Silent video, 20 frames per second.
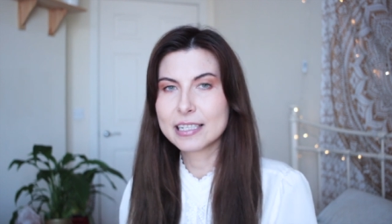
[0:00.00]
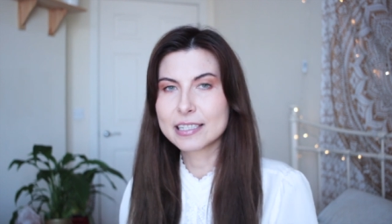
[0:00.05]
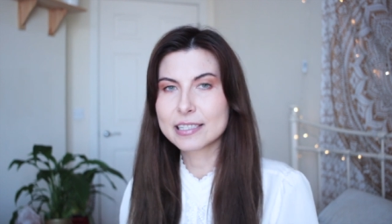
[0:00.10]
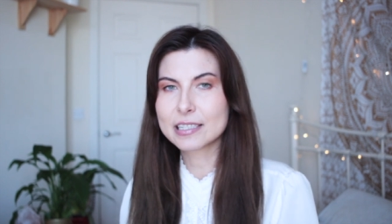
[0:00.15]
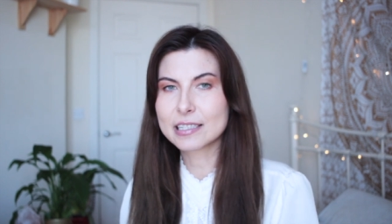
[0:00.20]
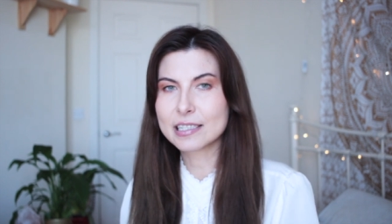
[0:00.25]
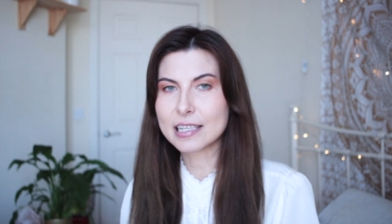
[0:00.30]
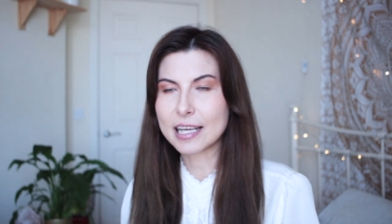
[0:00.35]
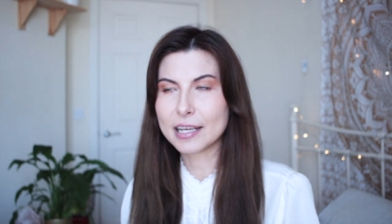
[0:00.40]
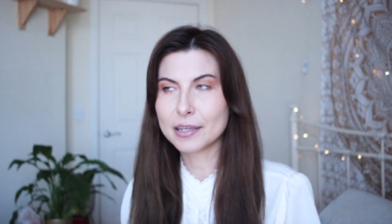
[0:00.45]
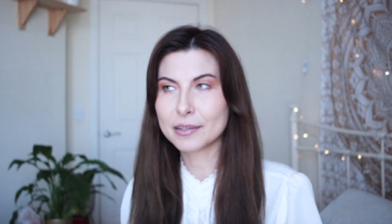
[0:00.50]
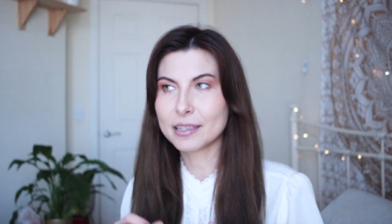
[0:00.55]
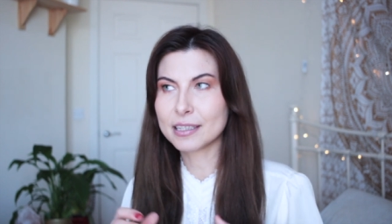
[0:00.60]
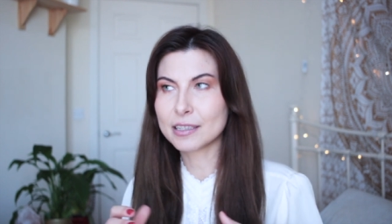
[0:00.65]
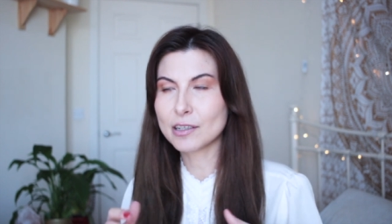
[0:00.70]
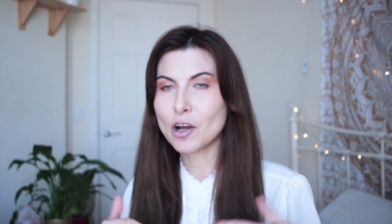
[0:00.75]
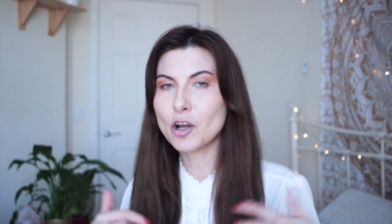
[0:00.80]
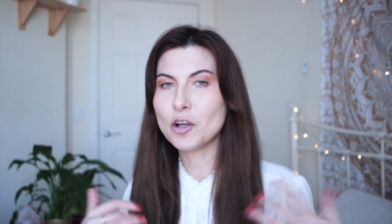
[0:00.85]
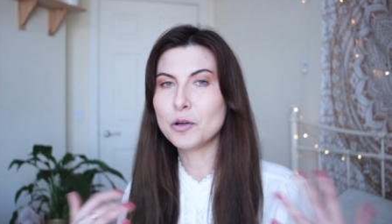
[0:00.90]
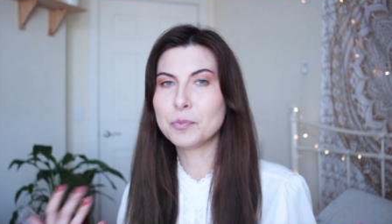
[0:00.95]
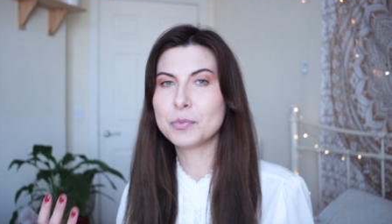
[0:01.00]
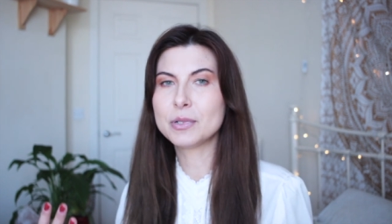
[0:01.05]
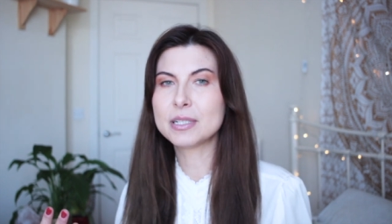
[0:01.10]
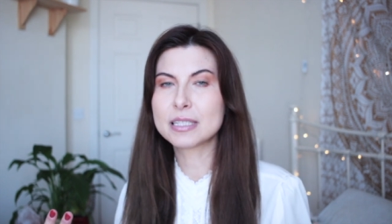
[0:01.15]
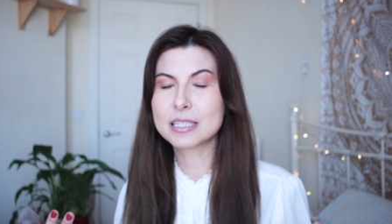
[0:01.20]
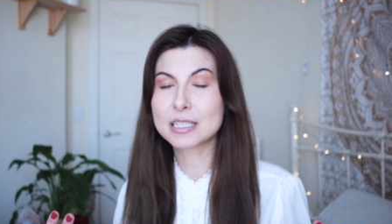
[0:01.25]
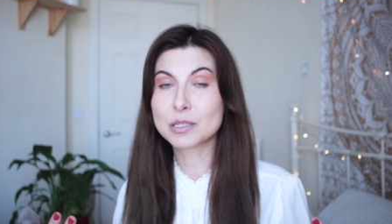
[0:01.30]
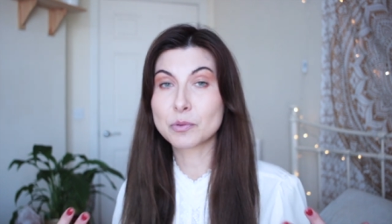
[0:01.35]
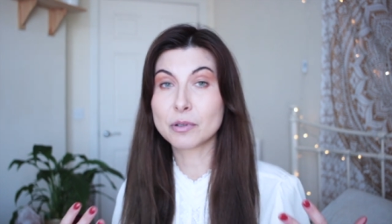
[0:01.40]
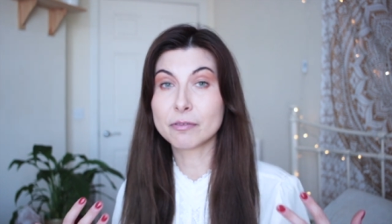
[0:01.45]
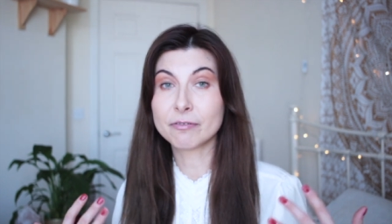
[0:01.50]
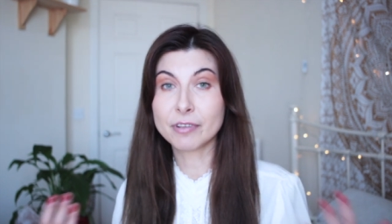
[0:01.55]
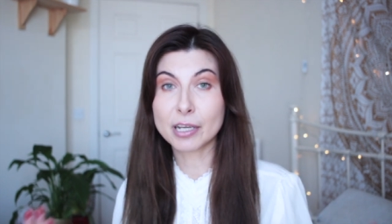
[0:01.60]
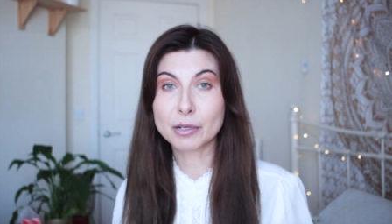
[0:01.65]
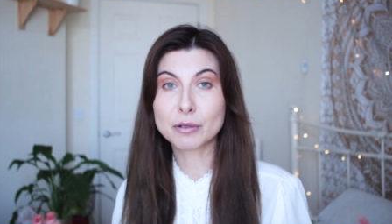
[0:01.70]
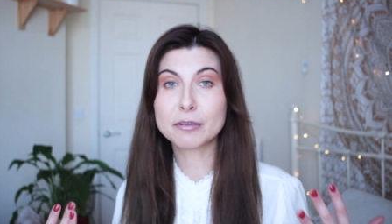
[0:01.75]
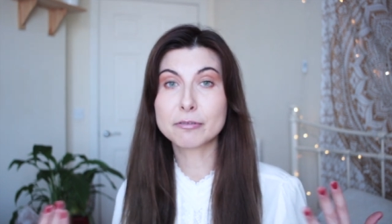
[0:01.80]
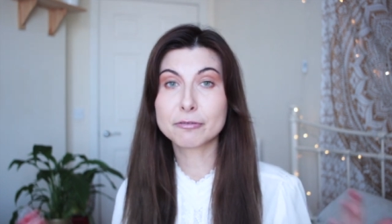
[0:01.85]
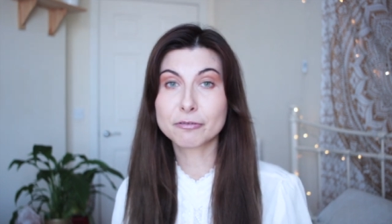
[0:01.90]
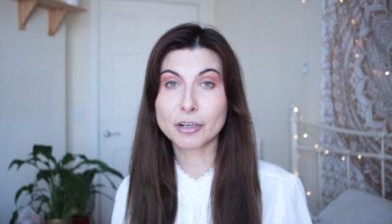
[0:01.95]
So it opens with
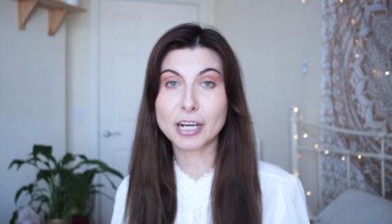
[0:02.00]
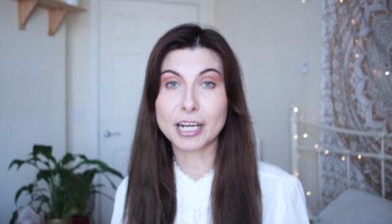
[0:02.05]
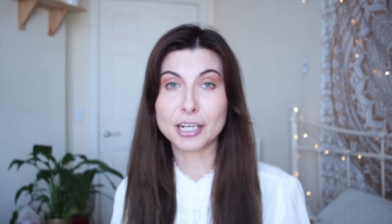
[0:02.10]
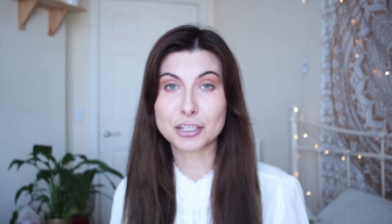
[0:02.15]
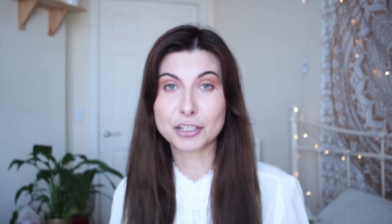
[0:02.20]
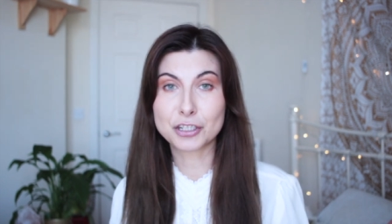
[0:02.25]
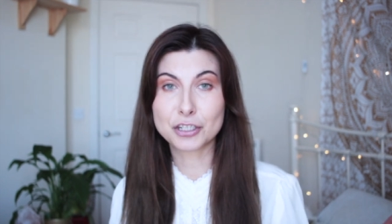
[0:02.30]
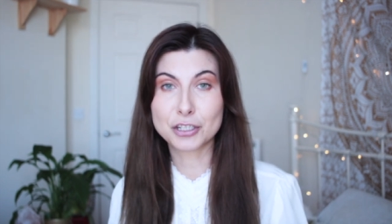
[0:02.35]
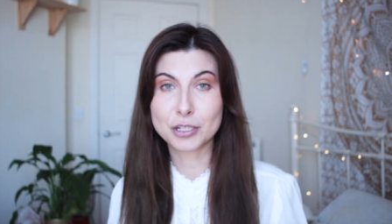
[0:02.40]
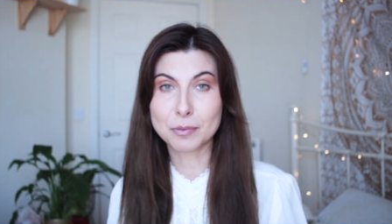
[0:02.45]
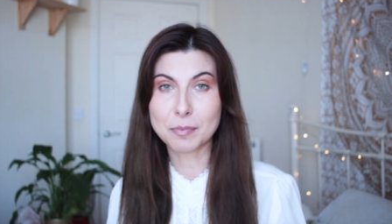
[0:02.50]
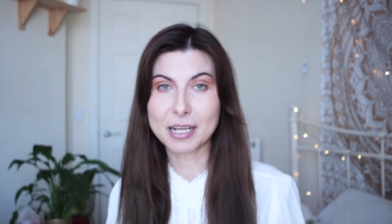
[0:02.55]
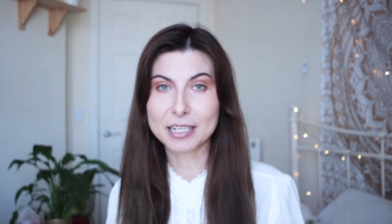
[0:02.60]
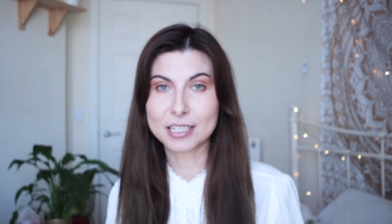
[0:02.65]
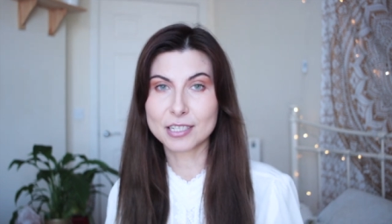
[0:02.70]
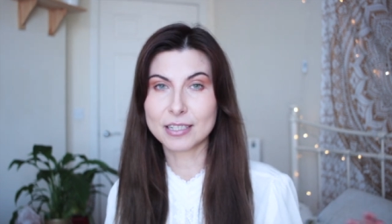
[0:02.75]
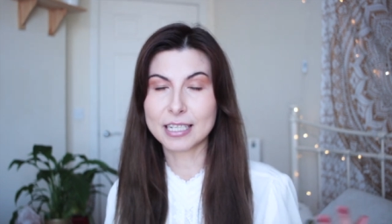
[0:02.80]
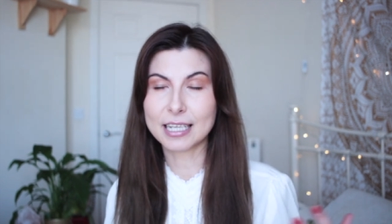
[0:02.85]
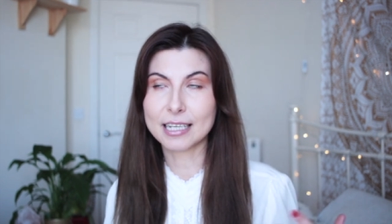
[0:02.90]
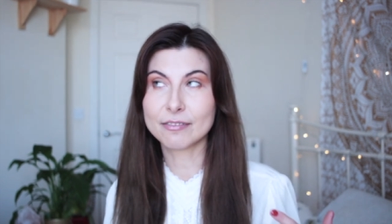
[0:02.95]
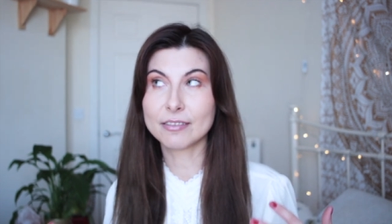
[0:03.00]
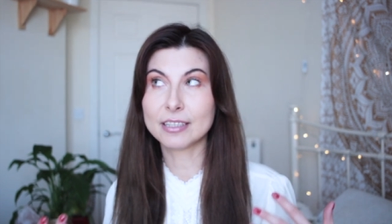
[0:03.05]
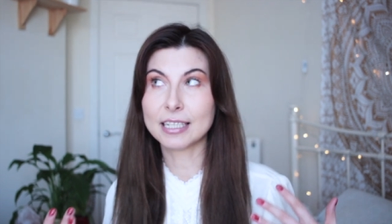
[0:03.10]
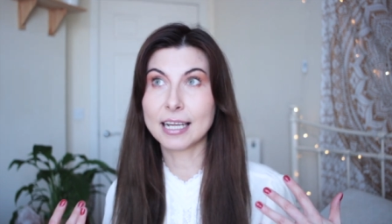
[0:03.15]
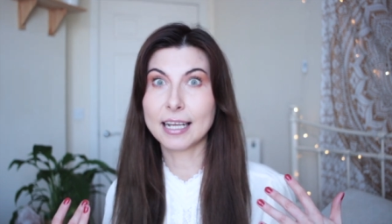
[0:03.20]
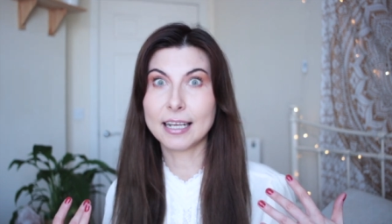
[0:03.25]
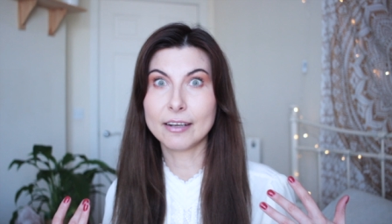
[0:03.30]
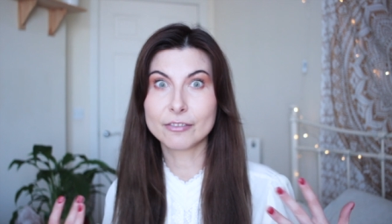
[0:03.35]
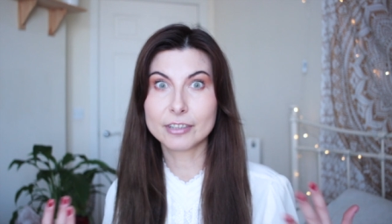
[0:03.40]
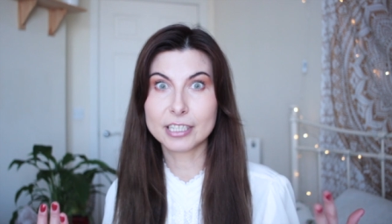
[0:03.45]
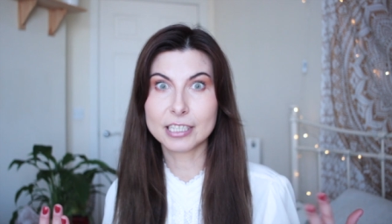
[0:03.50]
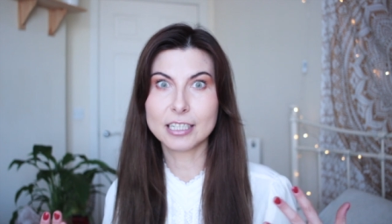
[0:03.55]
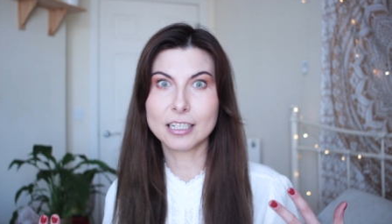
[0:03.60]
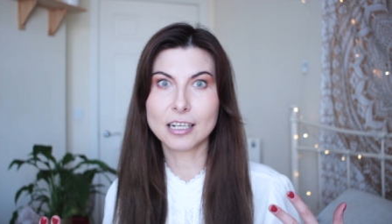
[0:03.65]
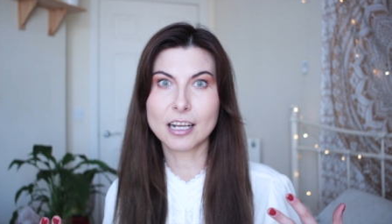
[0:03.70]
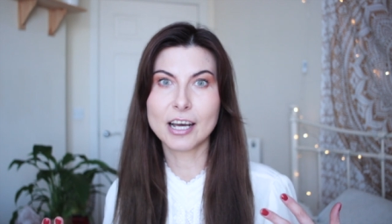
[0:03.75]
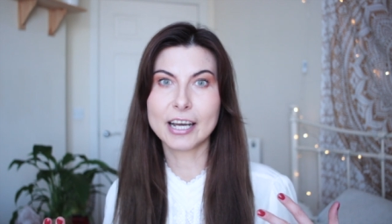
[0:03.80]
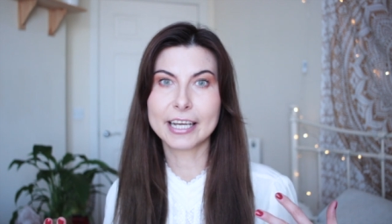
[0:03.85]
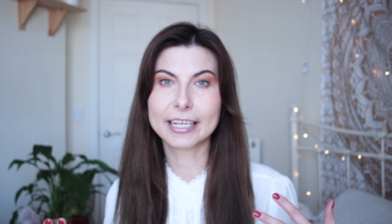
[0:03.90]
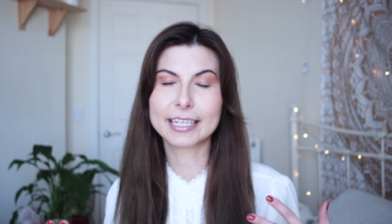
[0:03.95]
very fresh tomato leaf, and I really
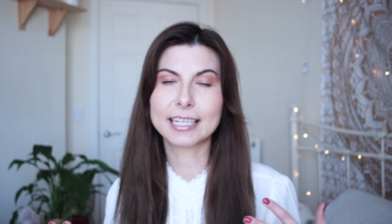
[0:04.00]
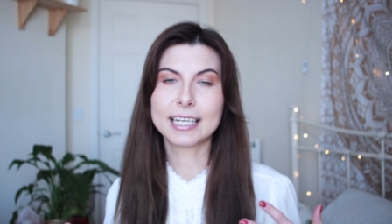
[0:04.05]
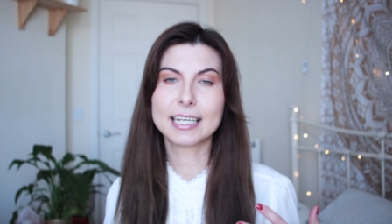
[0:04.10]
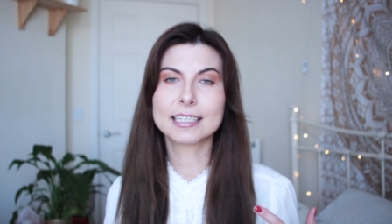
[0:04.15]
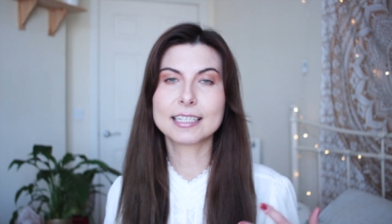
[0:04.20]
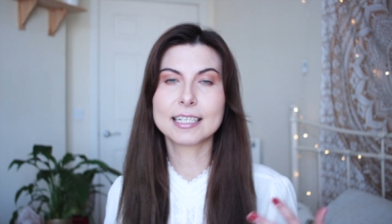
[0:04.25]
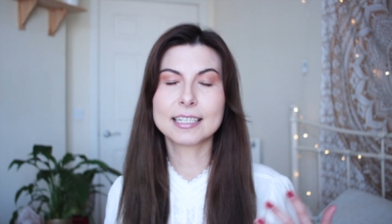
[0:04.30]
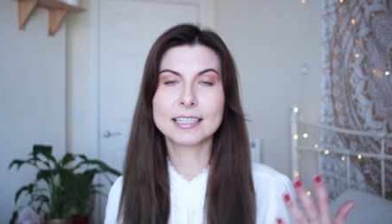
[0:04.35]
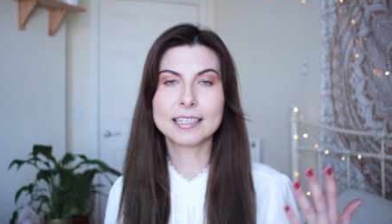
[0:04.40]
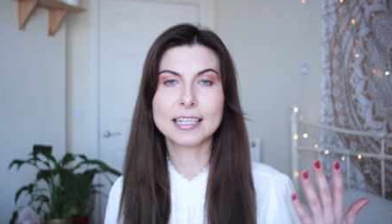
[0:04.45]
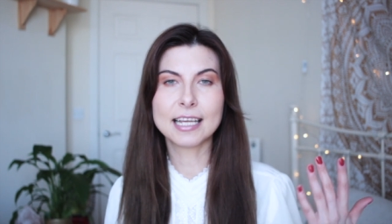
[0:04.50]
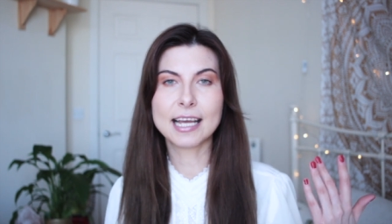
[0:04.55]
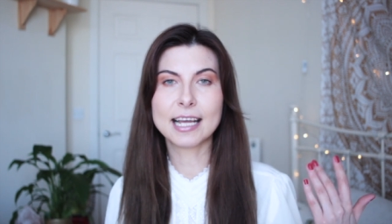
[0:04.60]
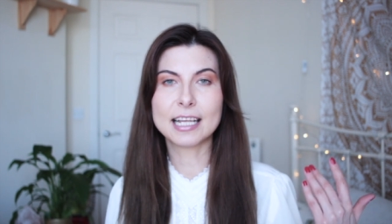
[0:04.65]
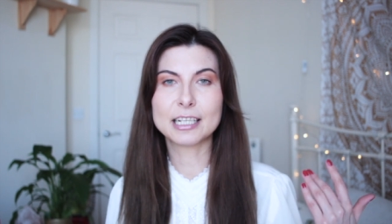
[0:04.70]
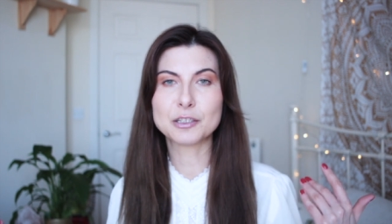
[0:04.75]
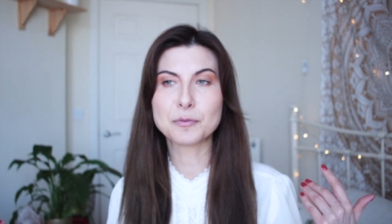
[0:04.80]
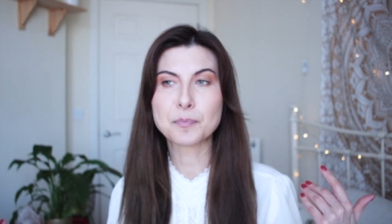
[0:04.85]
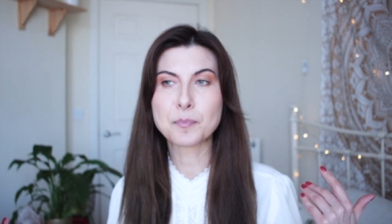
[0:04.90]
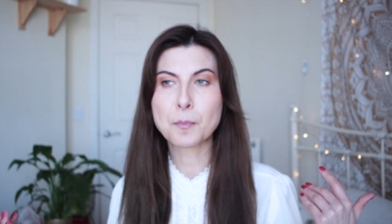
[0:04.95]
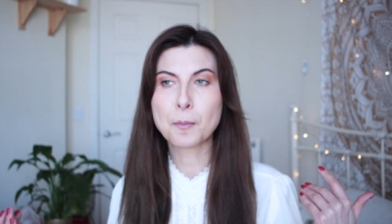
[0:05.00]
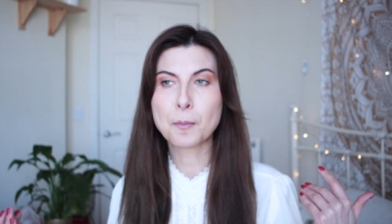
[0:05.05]
like it, and then